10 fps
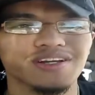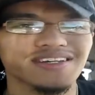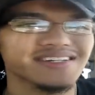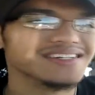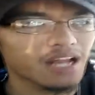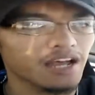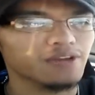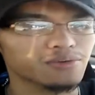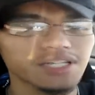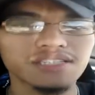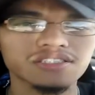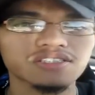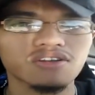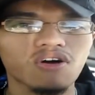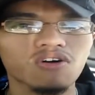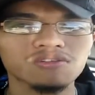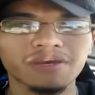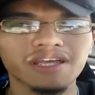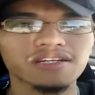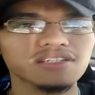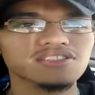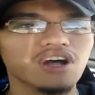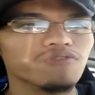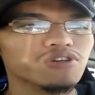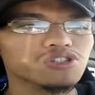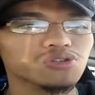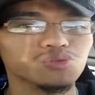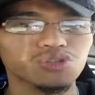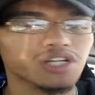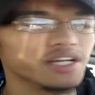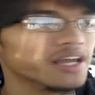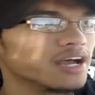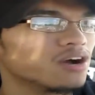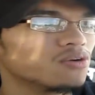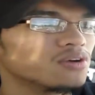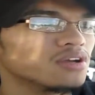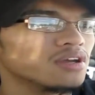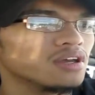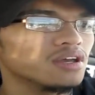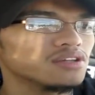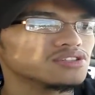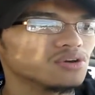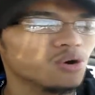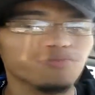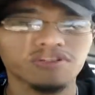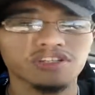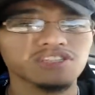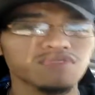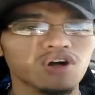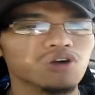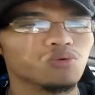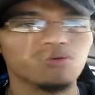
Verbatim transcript: week. I reinstalled my editing software, so it's working now. So hopefully this vlog